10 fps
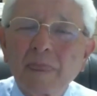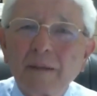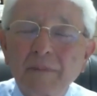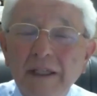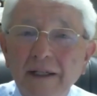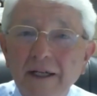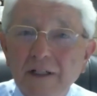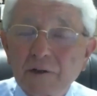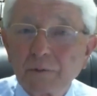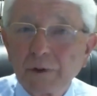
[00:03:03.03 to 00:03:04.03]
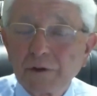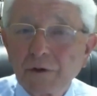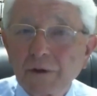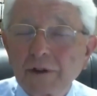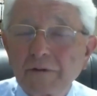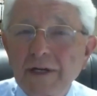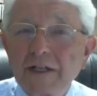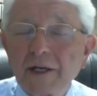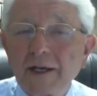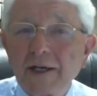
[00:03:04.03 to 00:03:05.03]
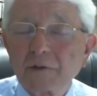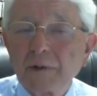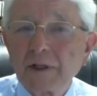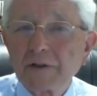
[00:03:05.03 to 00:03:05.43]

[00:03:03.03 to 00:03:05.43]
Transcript: meaning us with stroke and aphasia, as well